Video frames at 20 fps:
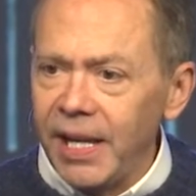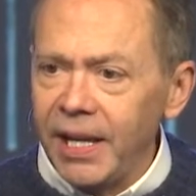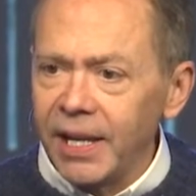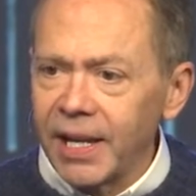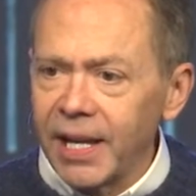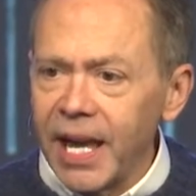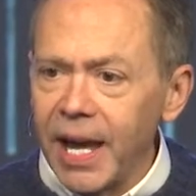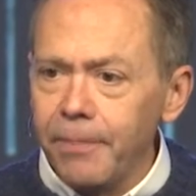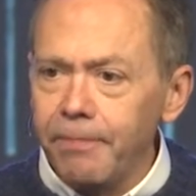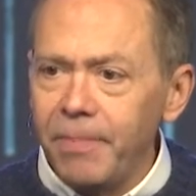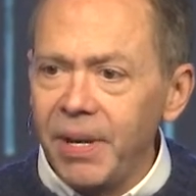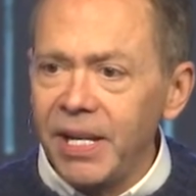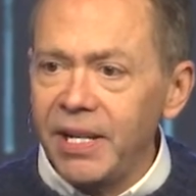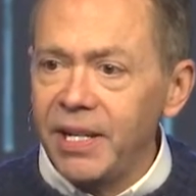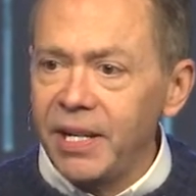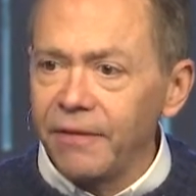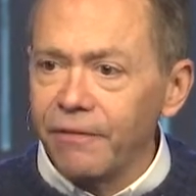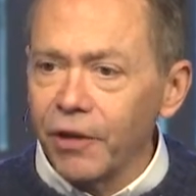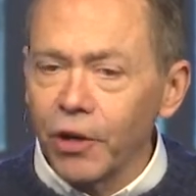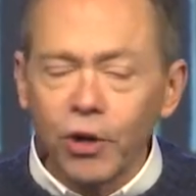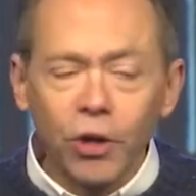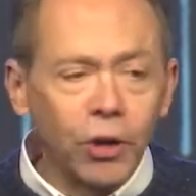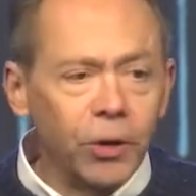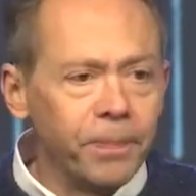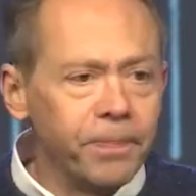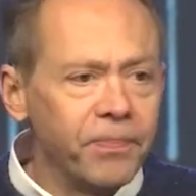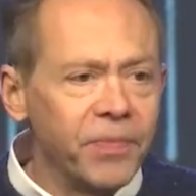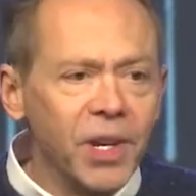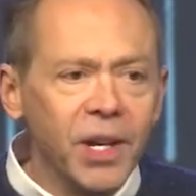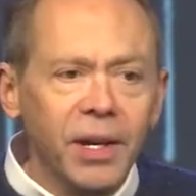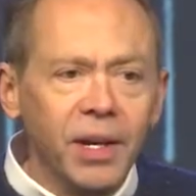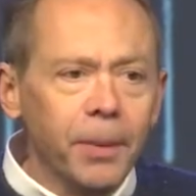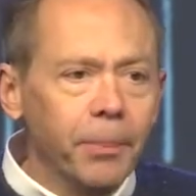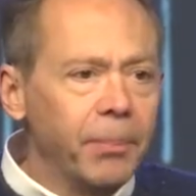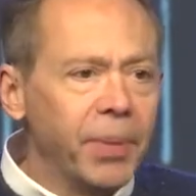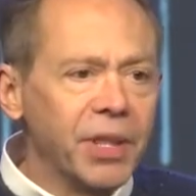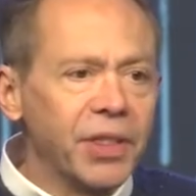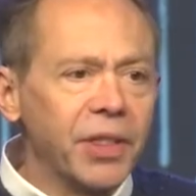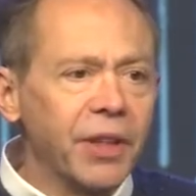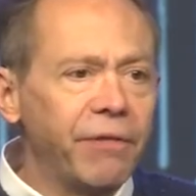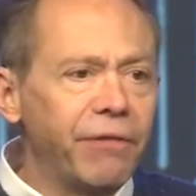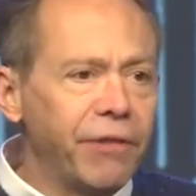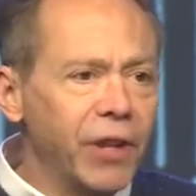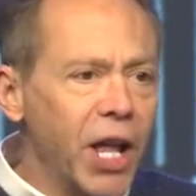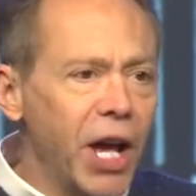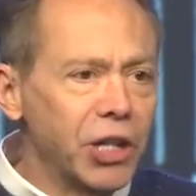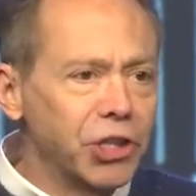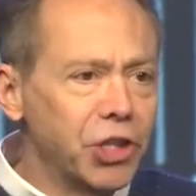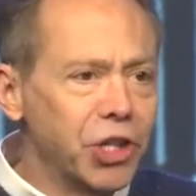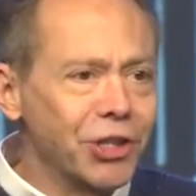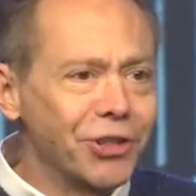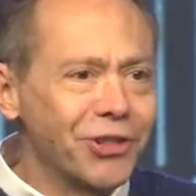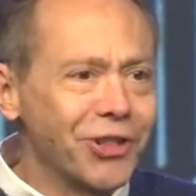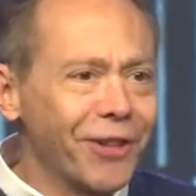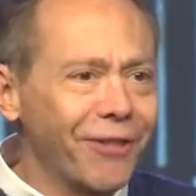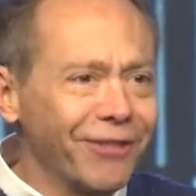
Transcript: it can be difficult, but the flesh is the